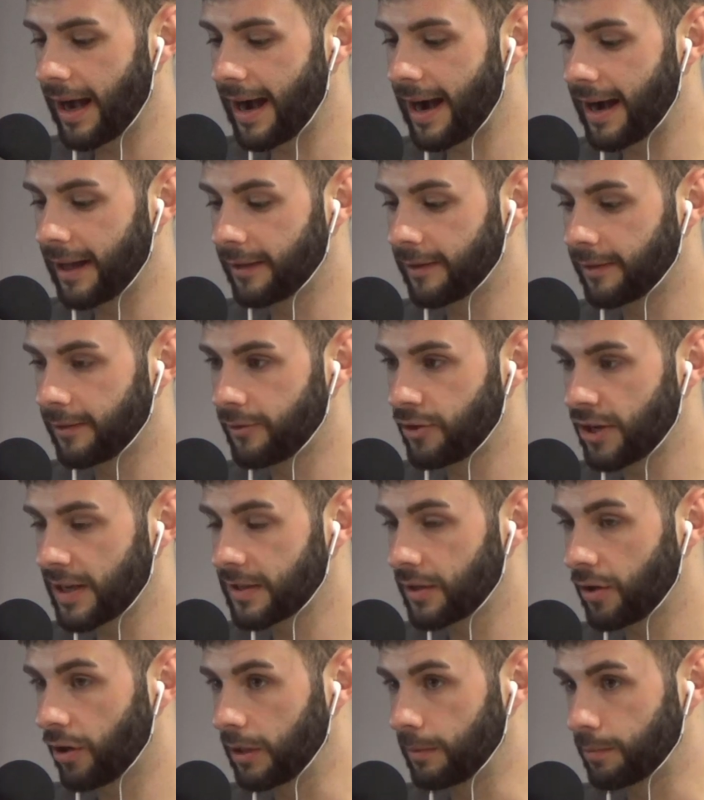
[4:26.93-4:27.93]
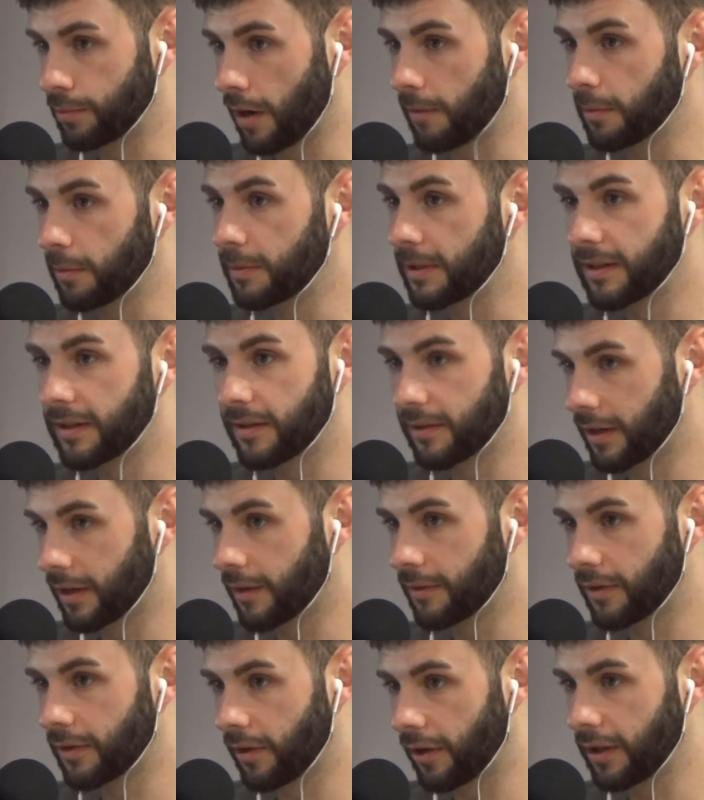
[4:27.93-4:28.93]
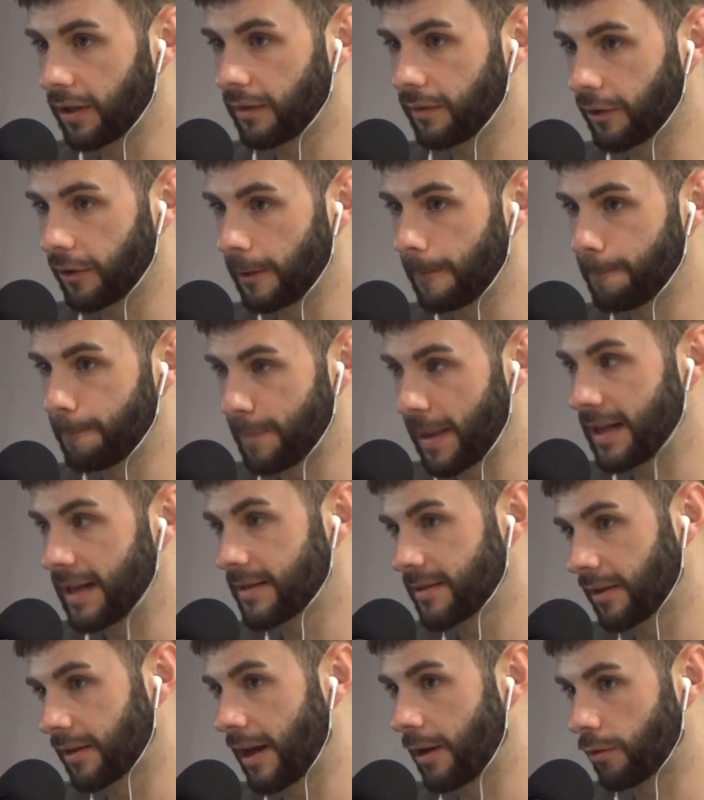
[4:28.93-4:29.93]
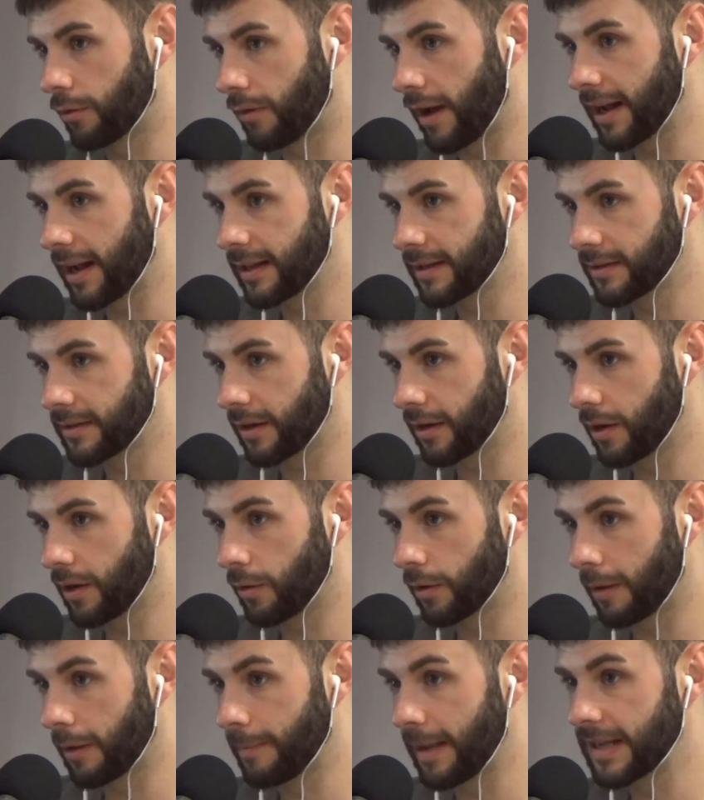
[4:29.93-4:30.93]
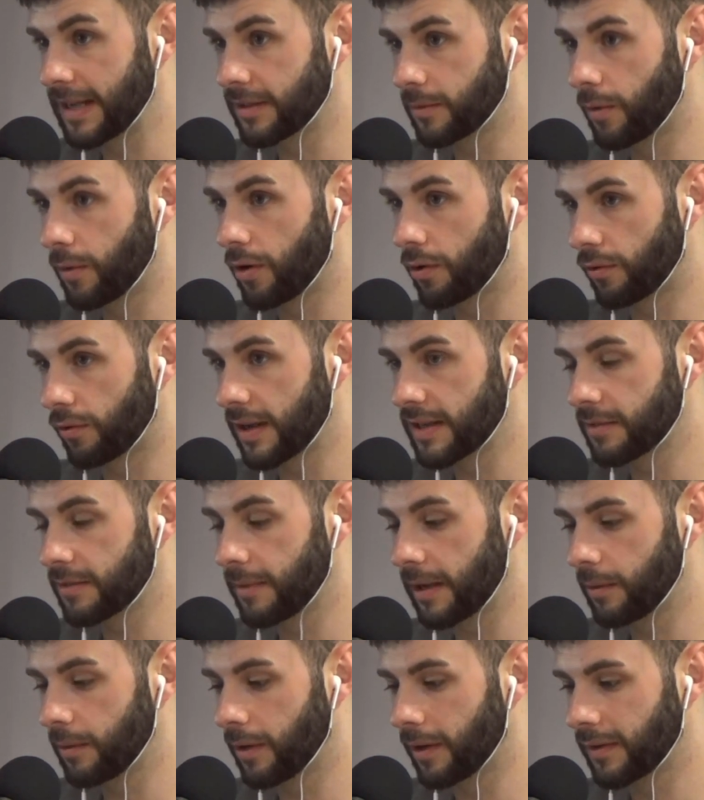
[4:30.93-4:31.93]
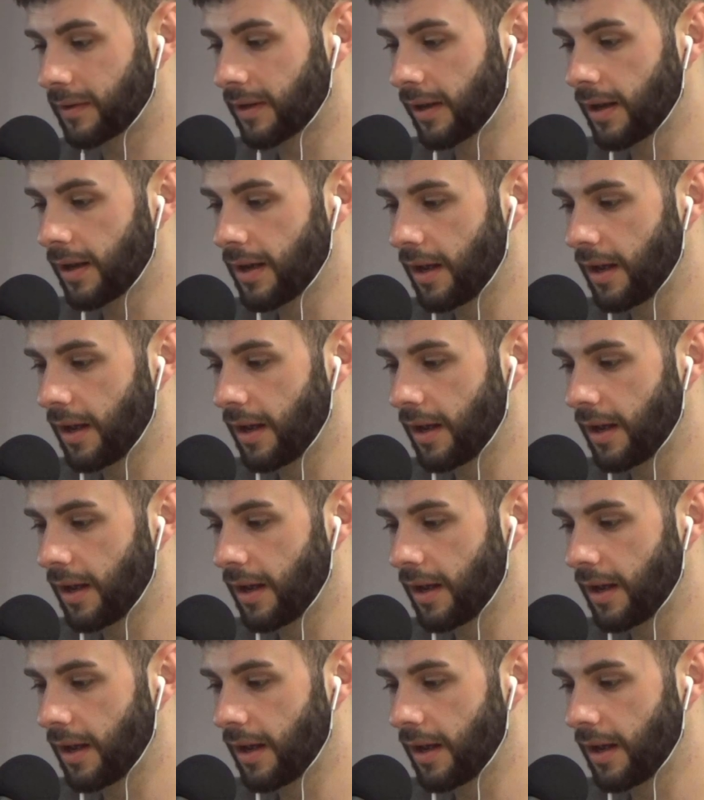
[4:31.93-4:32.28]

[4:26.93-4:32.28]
And Jessica Eye probably deserved the title fight based on how the rankings are going and based on what her resume was.